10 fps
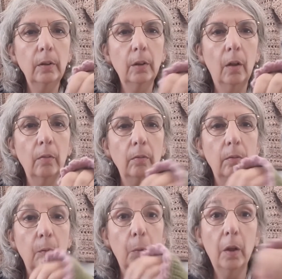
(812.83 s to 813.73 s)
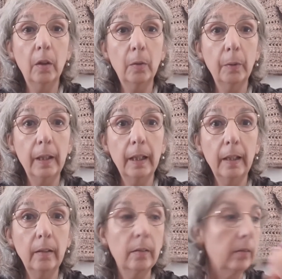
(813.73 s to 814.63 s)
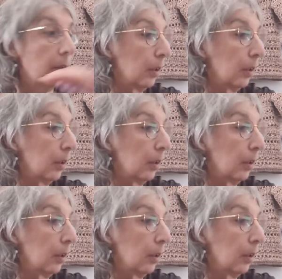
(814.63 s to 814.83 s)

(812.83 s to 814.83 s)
you know, work with it,